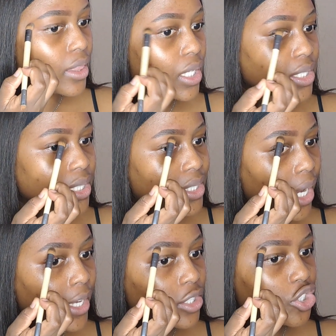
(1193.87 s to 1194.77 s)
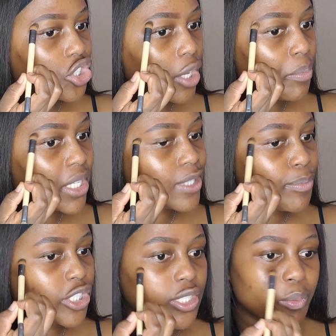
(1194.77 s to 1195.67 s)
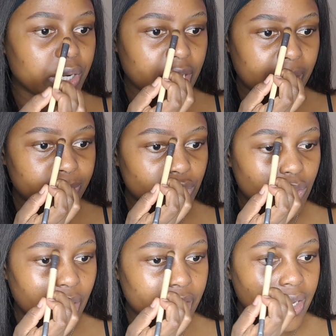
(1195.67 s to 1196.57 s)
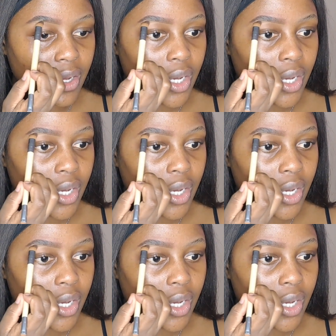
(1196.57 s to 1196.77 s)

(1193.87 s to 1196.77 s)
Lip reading: the desired shape, especially when it comes to like